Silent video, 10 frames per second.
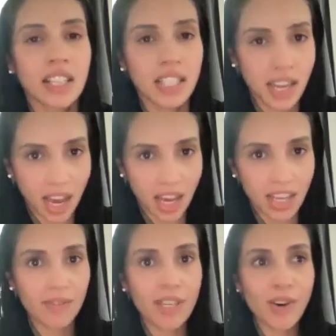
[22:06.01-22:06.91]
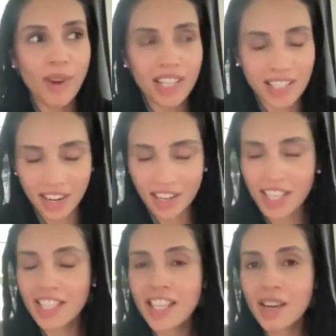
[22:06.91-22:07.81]
we don't want to set our
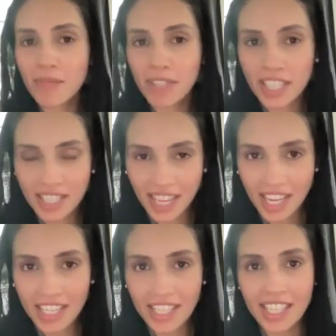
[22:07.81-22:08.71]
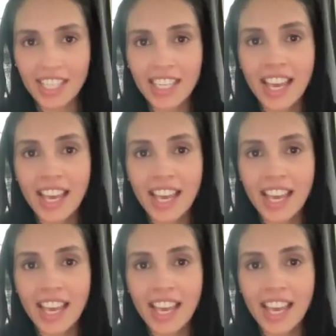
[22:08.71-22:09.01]
kids up for anxiety.